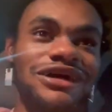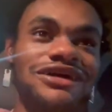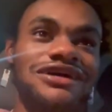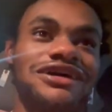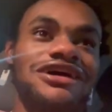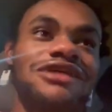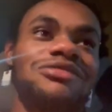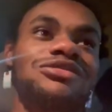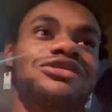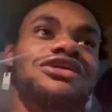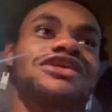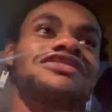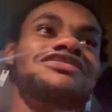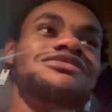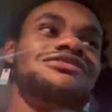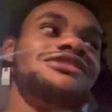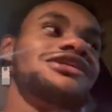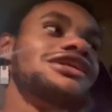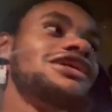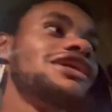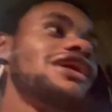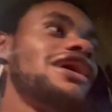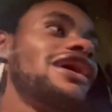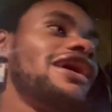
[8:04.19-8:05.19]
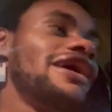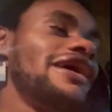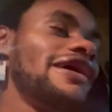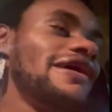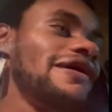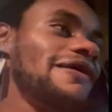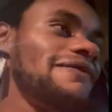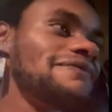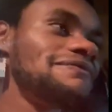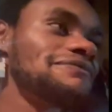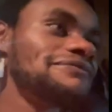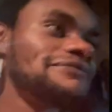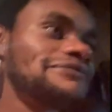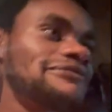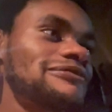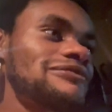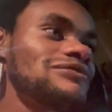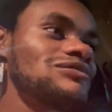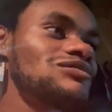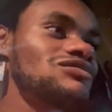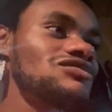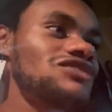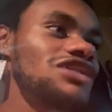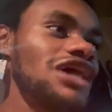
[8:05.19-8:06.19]
a couple of them. Um,
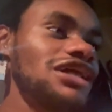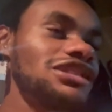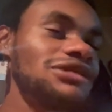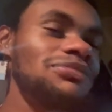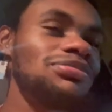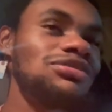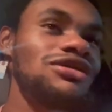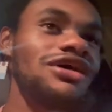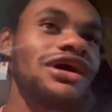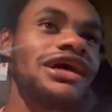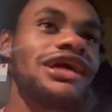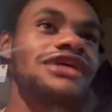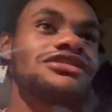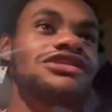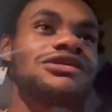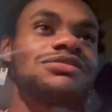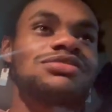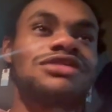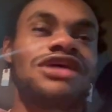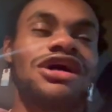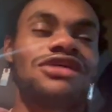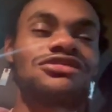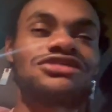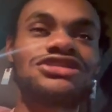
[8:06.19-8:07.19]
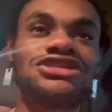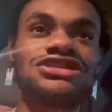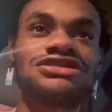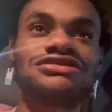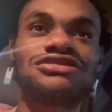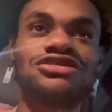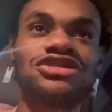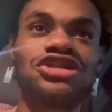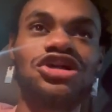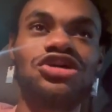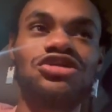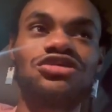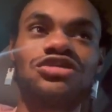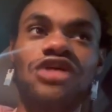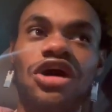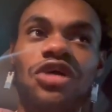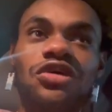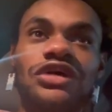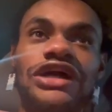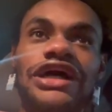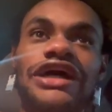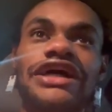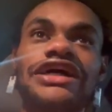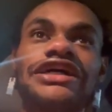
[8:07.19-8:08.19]
uh, the plot, I thought the plot was was
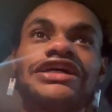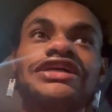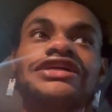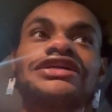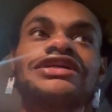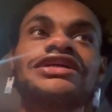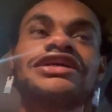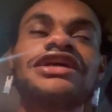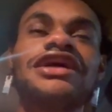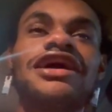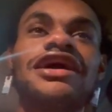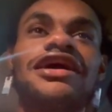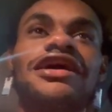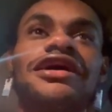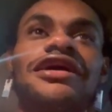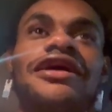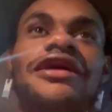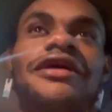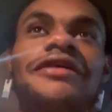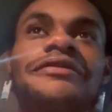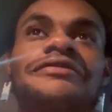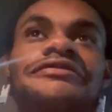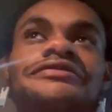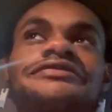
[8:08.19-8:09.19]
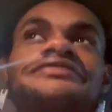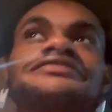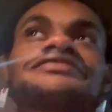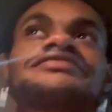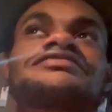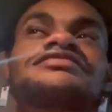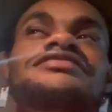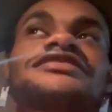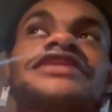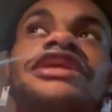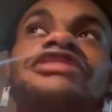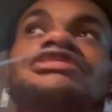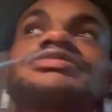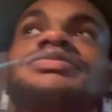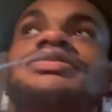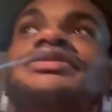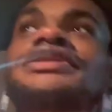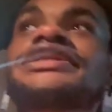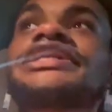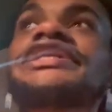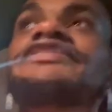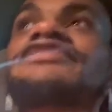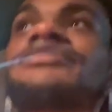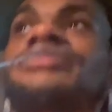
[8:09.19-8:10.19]
okay. Um, it was
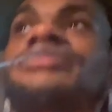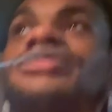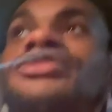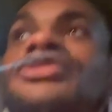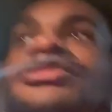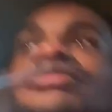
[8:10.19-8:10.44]
believable,